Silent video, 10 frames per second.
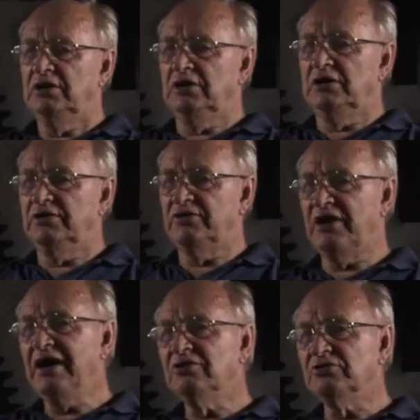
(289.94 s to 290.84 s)
The
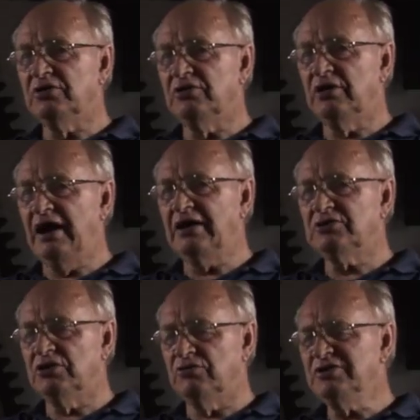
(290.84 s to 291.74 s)
sails,
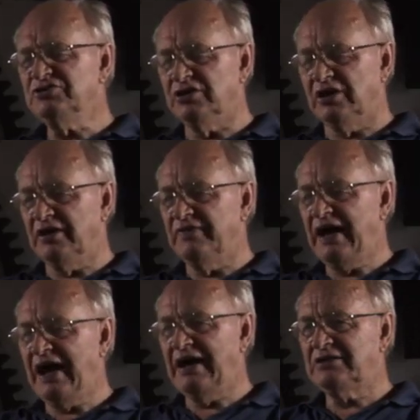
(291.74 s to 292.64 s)
originally, they
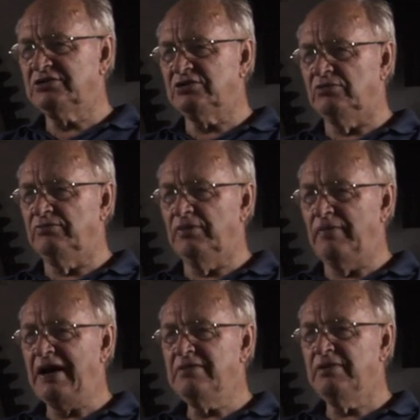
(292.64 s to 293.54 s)
had to come, the
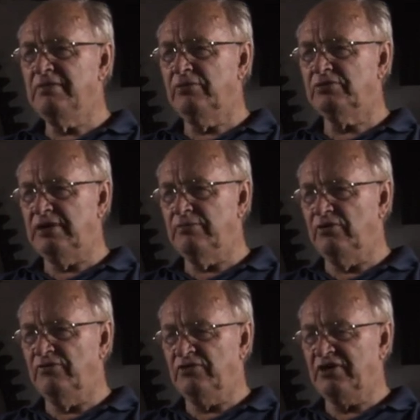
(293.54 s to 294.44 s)
main timber of the